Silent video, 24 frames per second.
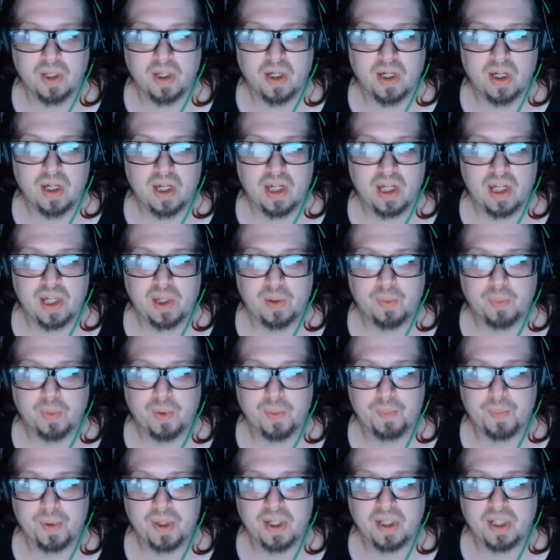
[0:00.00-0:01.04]

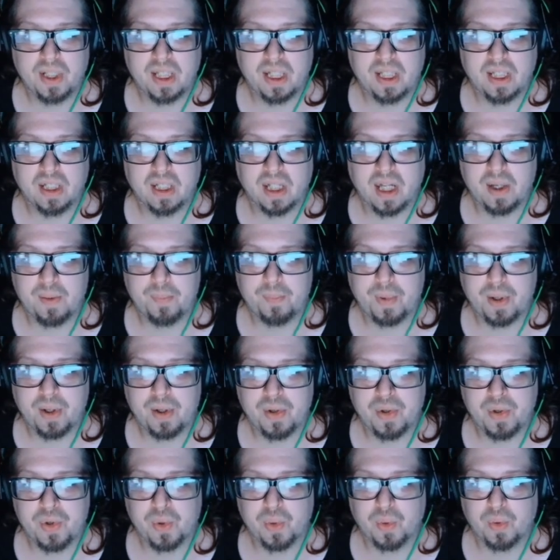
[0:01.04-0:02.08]
Equipping the light bearer
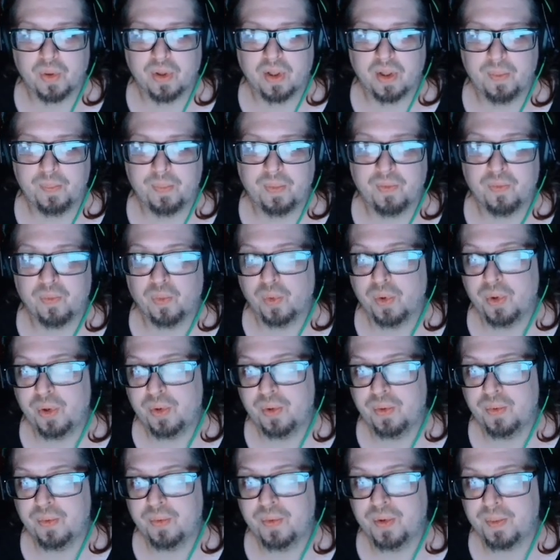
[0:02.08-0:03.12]
shortly before
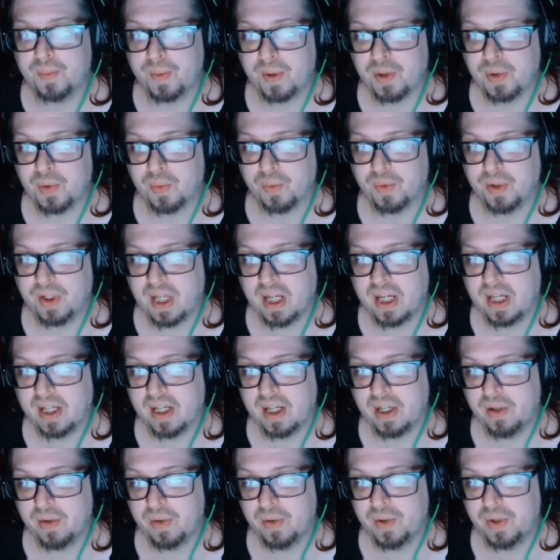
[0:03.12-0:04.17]
you special attack
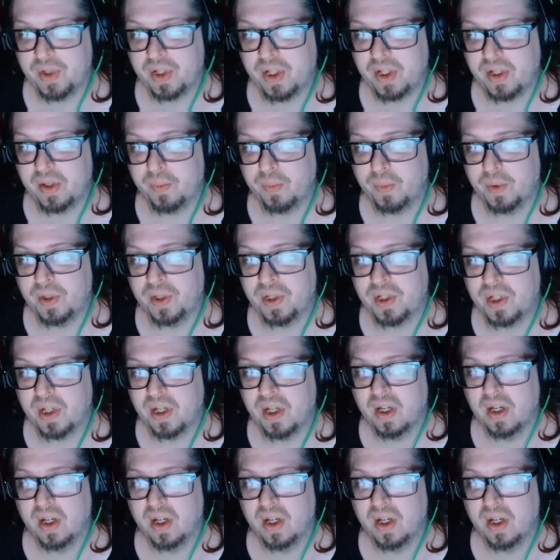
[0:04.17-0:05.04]
energy was